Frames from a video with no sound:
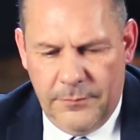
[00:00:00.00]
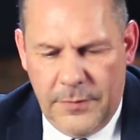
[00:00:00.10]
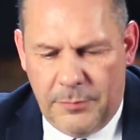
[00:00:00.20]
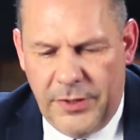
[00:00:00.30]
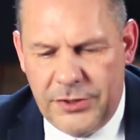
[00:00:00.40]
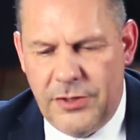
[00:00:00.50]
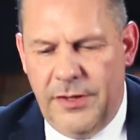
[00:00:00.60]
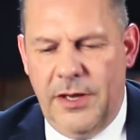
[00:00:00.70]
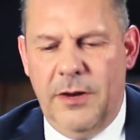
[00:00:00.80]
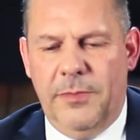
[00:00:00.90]
I'm pretty sure
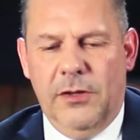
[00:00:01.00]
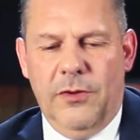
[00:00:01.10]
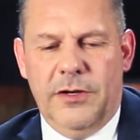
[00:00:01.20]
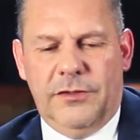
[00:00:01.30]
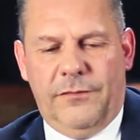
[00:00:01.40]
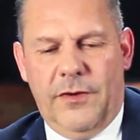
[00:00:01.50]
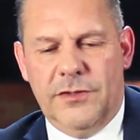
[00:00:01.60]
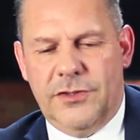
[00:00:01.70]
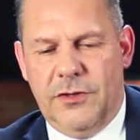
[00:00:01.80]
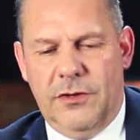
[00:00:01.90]
they got to be lawyers
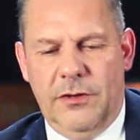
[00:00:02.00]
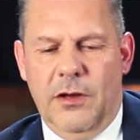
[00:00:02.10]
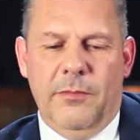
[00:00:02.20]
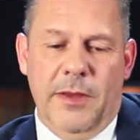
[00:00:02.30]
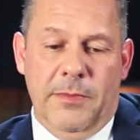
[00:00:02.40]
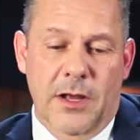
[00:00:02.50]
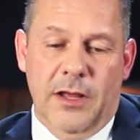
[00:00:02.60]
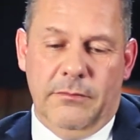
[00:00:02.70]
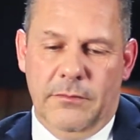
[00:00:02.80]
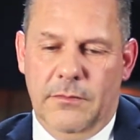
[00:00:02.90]
first, or no, maybe
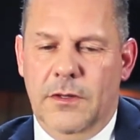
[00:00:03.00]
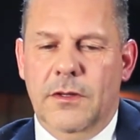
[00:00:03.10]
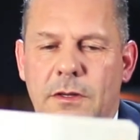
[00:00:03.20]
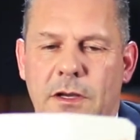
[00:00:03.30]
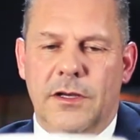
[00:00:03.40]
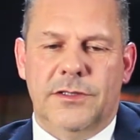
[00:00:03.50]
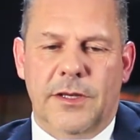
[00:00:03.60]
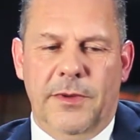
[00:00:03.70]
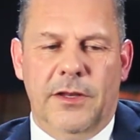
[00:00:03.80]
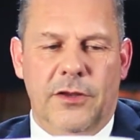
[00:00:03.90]
not, because I
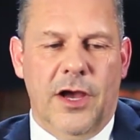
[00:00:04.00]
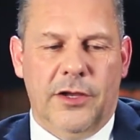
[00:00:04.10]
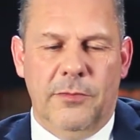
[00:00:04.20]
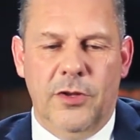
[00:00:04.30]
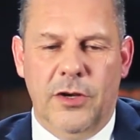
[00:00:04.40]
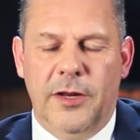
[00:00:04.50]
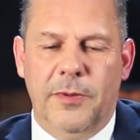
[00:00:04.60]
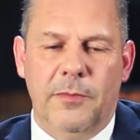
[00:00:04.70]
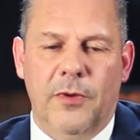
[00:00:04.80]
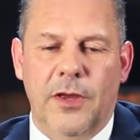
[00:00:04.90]
mean, you got community
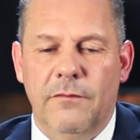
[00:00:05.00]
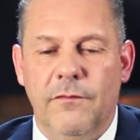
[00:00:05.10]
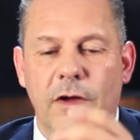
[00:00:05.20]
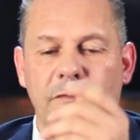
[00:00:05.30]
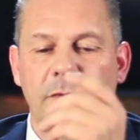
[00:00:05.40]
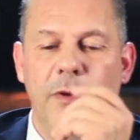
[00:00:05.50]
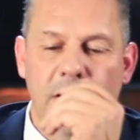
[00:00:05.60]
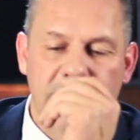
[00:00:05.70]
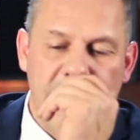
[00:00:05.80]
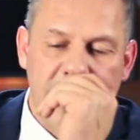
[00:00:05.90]
people get involved in
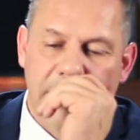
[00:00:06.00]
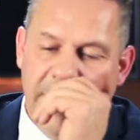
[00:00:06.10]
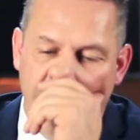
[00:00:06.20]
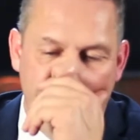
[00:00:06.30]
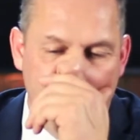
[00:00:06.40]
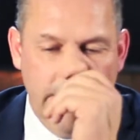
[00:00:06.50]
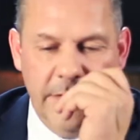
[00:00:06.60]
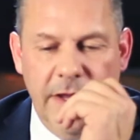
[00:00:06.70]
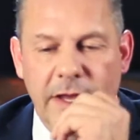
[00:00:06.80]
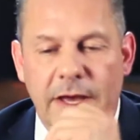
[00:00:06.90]
politics, but how far do
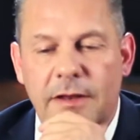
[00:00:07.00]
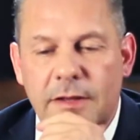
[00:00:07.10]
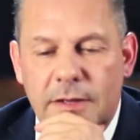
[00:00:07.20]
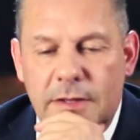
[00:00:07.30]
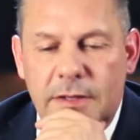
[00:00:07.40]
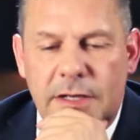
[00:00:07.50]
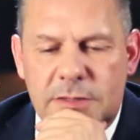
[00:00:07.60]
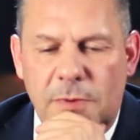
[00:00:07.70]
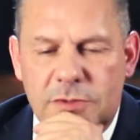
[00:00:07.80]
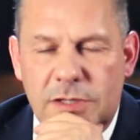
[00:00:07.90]
they get?
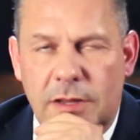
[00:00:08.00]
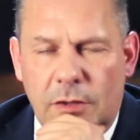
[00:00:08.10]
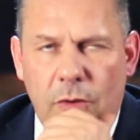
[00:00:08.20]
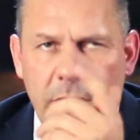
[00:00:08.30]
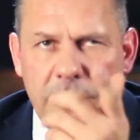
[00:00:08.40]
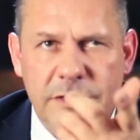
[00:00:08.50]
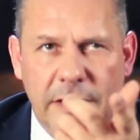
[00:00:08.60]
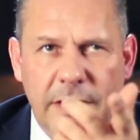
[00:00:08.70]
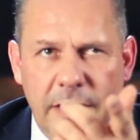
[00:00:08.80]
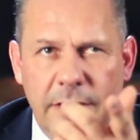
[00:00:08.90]
It's mostly the lawyers that
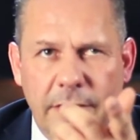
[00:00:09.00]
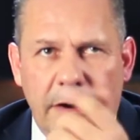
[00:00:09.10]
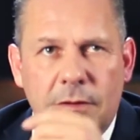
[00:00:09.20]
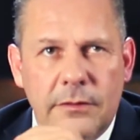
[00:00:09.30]
get in there,